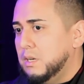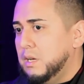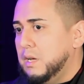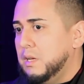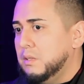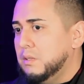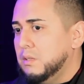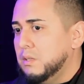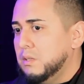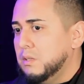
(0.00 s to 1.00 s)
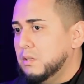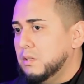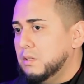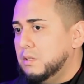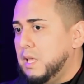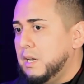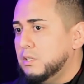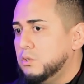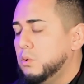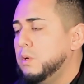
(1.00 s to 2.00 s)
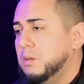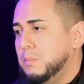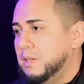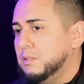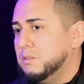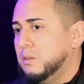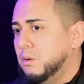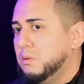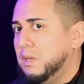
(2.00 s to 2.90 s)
And that is truly amazing to know.